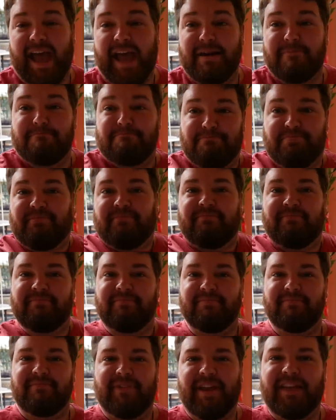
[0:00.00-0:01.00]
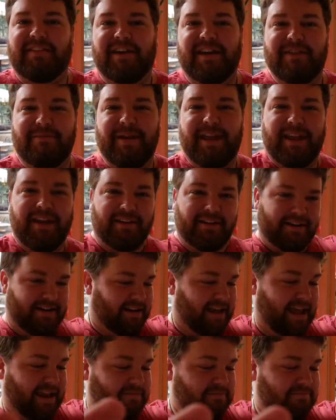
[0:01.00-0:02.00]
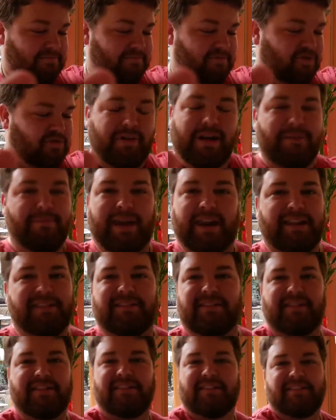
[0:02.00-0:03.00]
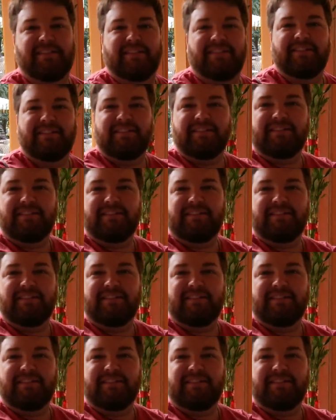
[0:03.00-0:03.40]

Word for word: And he's going to be here in like, 20 minutes. Maybe we'll get